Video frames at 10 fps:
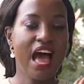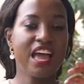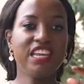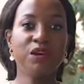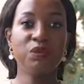
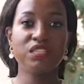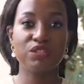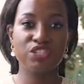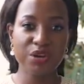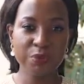And he was
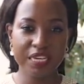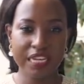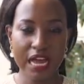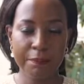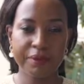genuinely
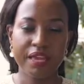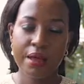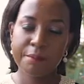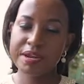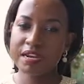happy.
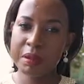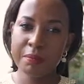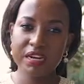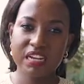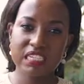But in my
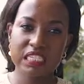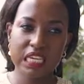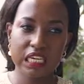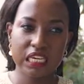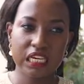mind, I was
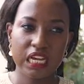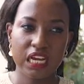thinking,